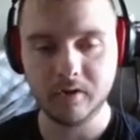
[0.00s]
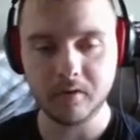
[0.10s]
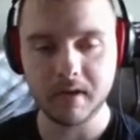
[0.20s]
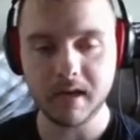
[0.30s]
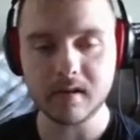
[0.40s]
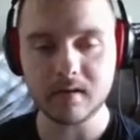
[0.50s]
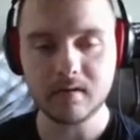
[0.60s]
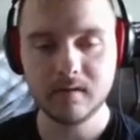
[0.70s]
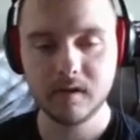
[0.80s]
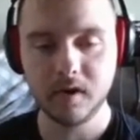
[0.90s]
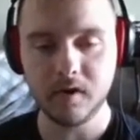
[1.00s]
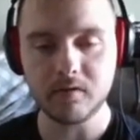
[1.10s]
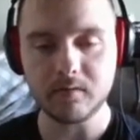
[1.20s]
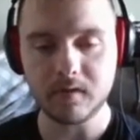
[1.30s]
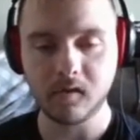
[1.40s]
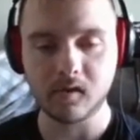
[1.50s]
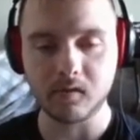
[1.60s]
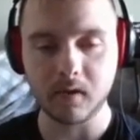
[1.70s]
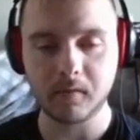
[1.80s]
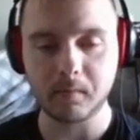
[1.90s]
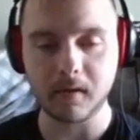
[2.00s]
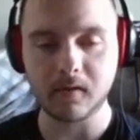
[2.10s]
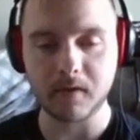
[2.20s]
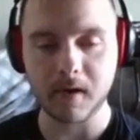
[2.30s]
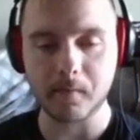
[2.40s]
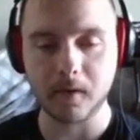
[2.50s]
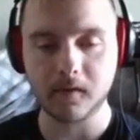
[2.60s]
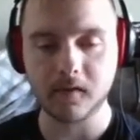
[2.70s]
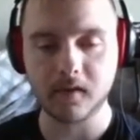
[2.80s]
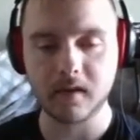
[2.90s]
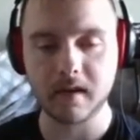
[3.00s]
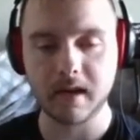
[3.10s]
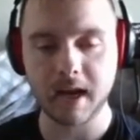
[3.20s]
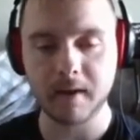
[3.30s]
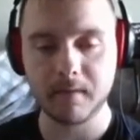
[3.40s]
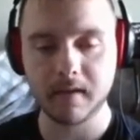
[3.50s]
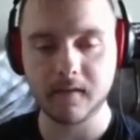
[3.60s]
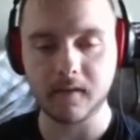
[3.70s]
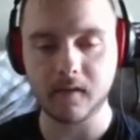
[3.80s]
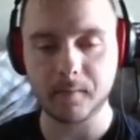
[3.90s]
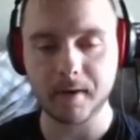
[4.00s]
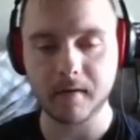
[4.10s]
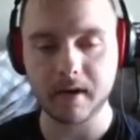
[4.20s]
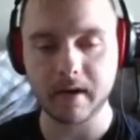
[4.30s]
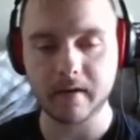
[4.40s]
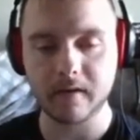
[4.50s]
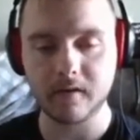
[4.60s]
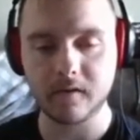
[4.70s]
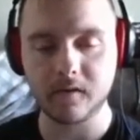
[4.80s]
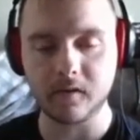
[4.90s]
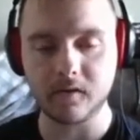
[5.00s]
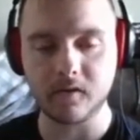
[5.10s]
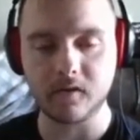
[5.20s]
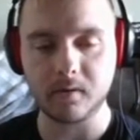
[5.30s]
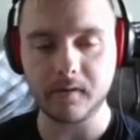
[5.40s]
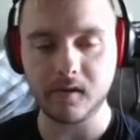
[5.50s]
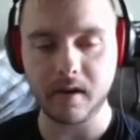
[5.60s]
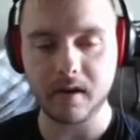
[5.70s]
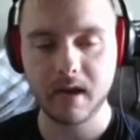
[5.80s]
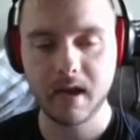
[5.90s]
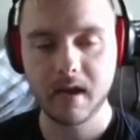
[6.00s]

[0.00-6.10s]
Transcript: To kill? Who? Does the voice specify a person? A name? Is it somehow connected to your sister's suicide?